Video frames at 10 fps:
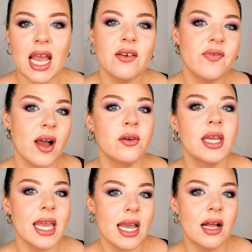and found
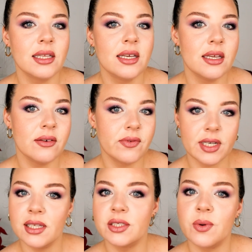KAYALI
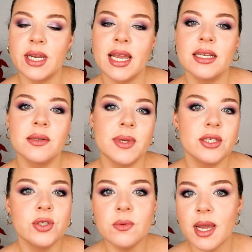Vanilla 28 to be
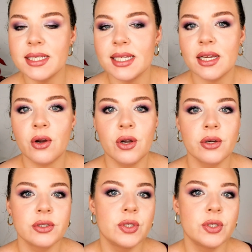too basic or